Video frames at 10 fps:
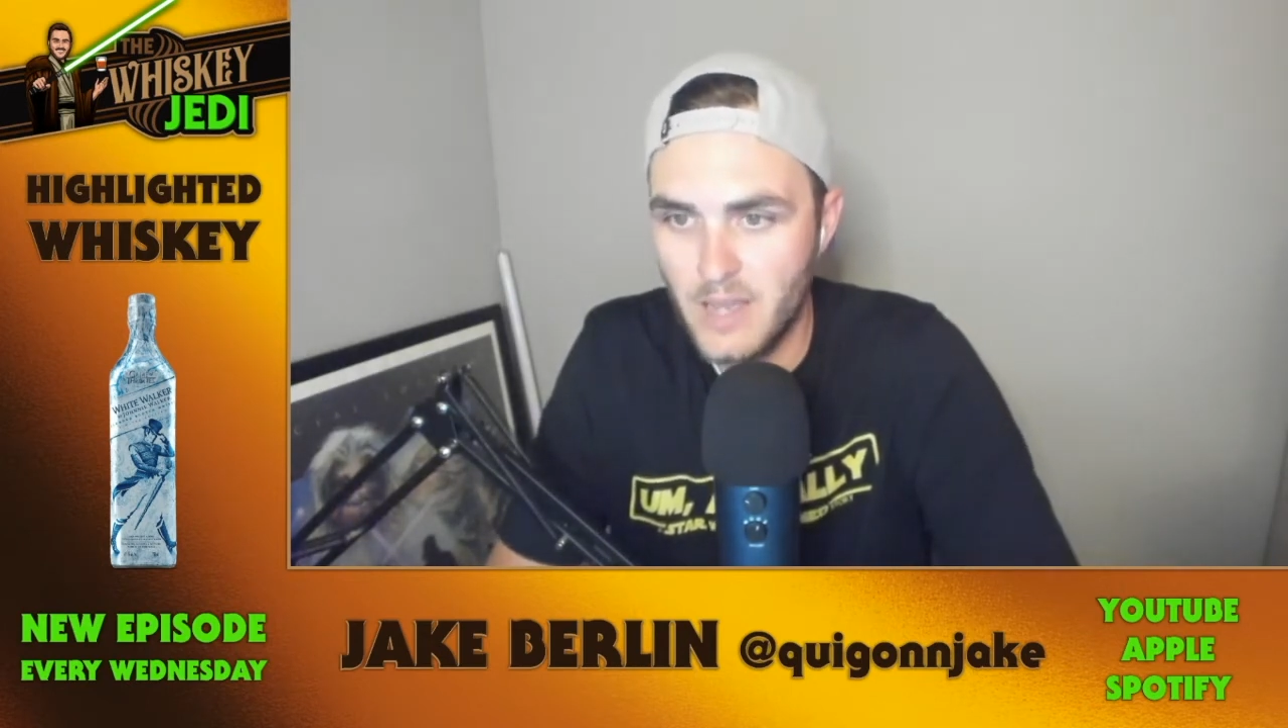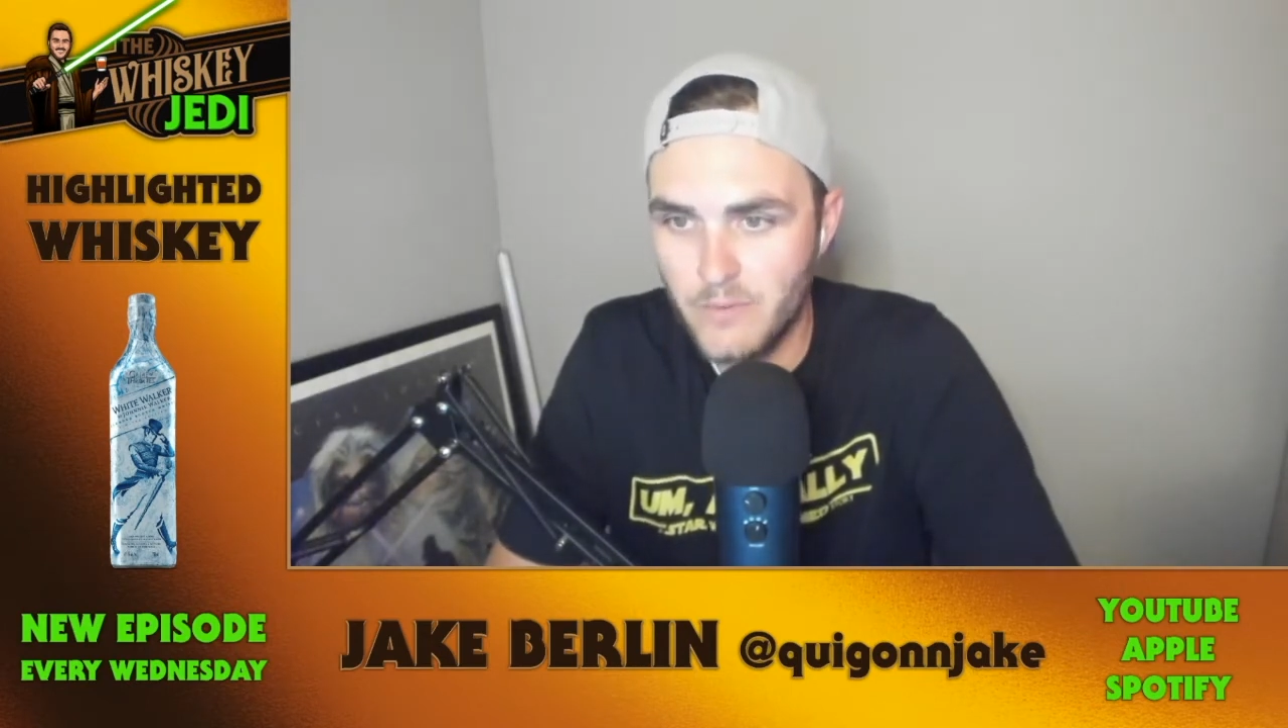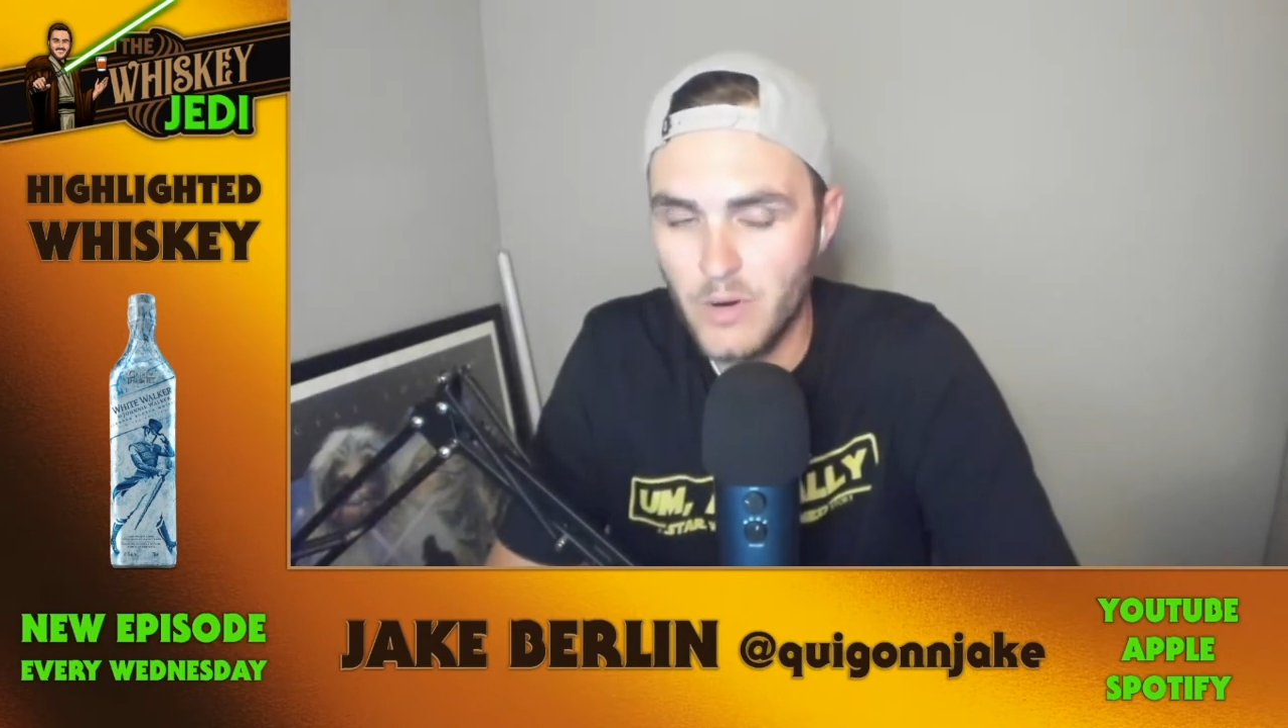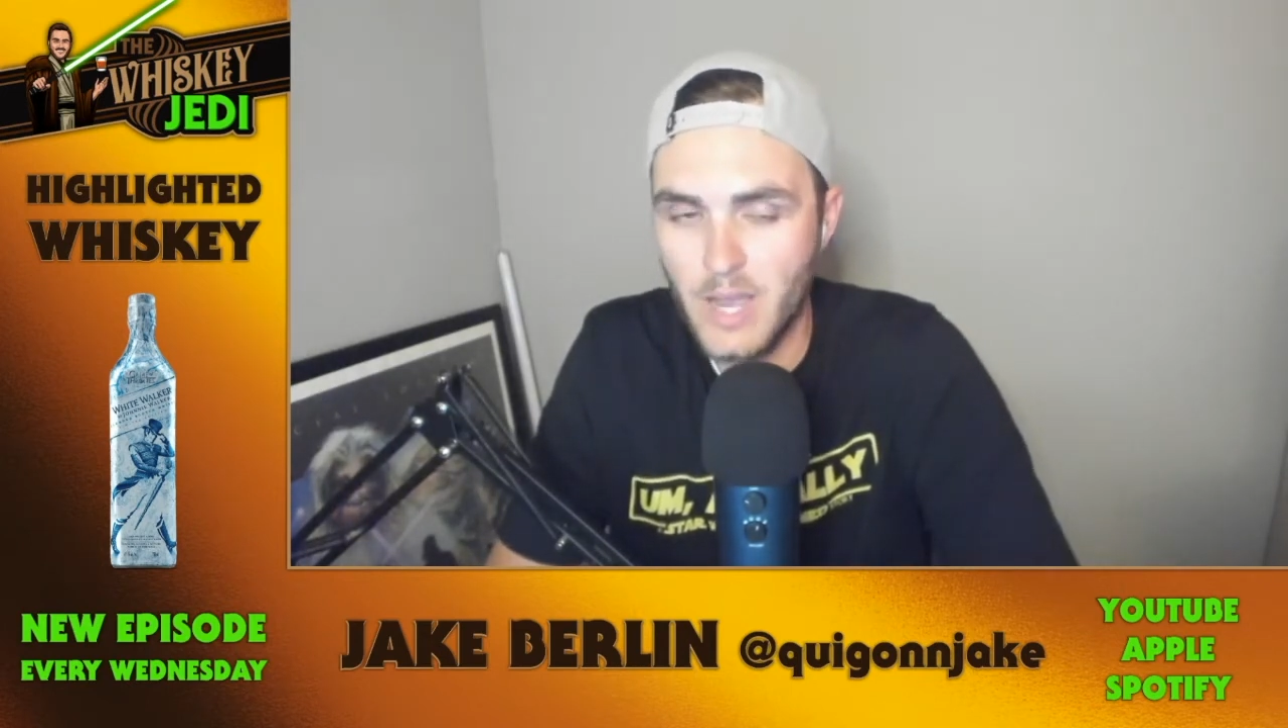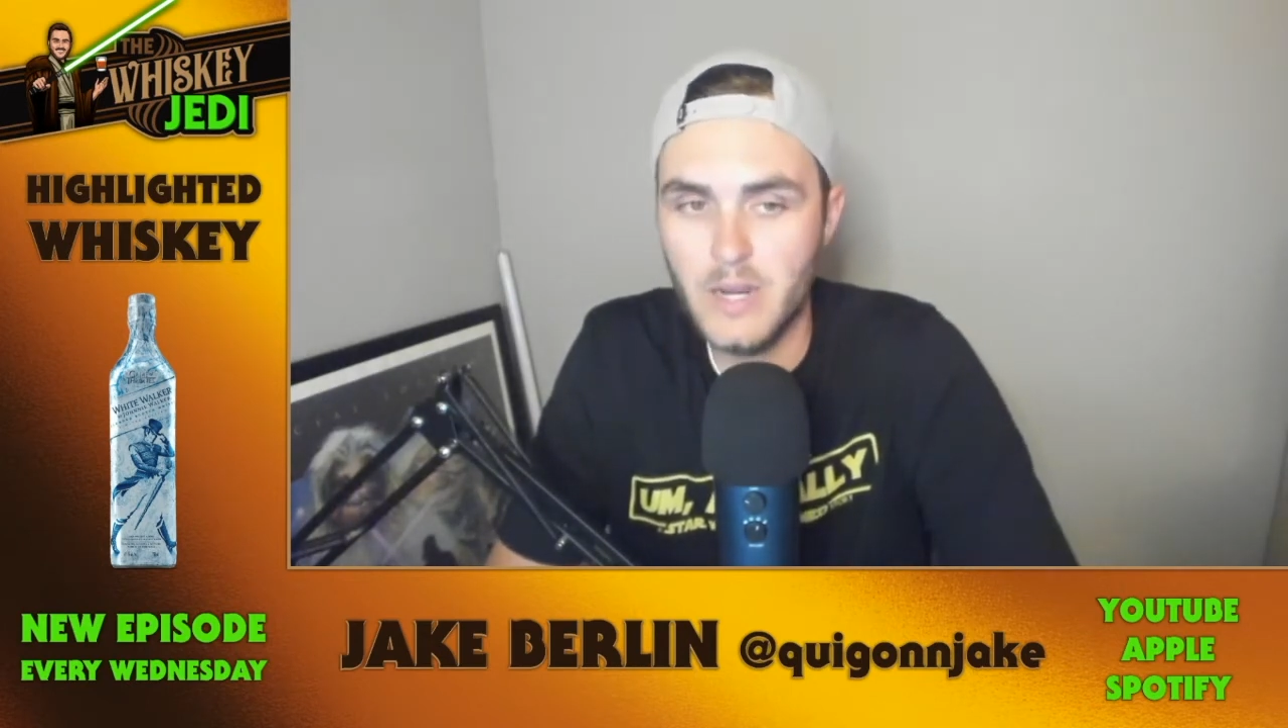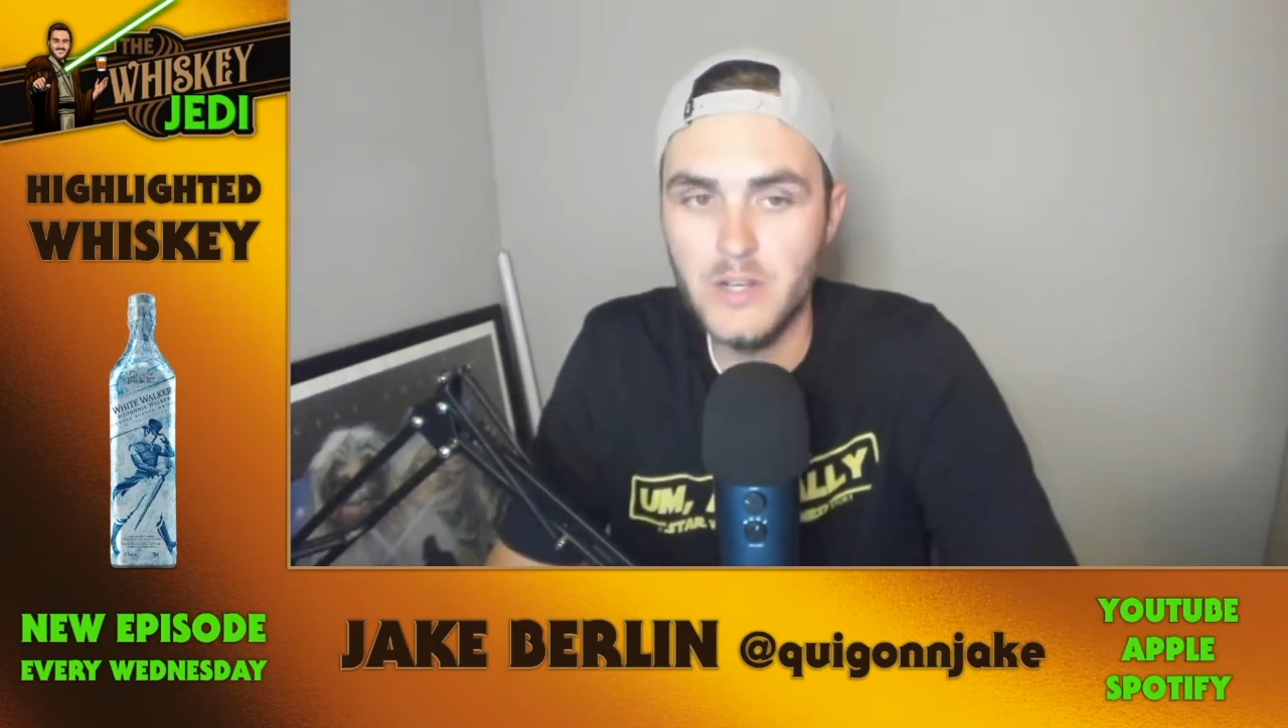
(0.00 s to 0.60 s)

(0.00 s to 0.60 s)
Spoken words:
ever had